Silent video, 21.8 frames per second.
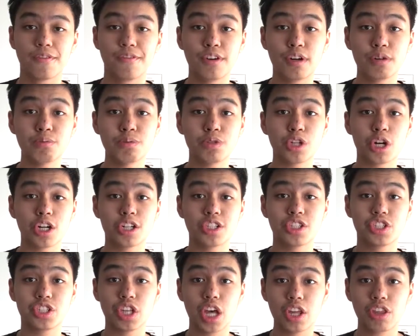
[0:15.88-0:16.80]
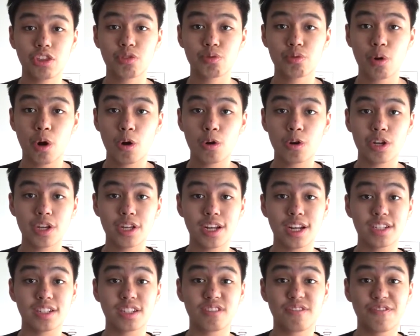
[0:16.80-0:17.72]
The film stars Seth Rogen
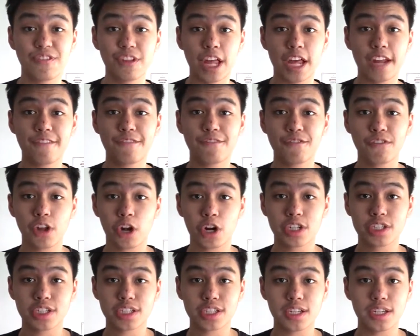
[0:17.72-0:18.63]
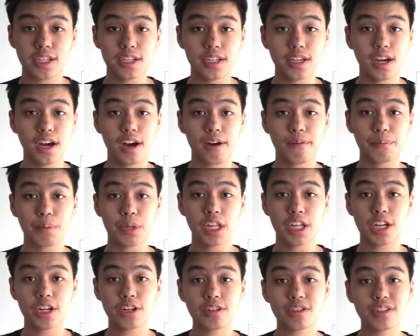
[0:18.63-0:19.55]
as Fled Flarsky, a
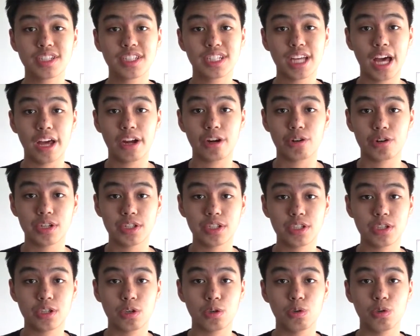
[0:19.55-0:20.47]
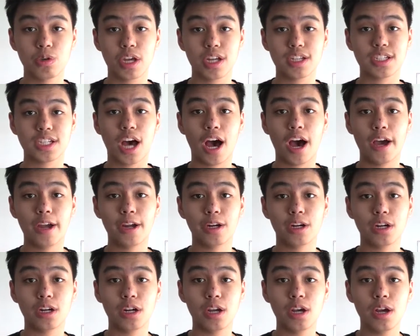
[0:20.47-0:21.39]
political satirist who gets
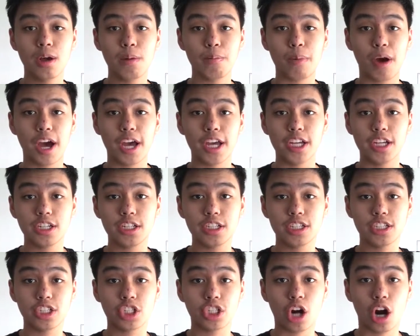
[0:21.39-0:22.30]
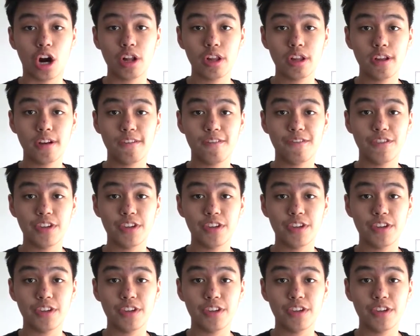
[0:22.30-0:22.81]
hired by Charlotte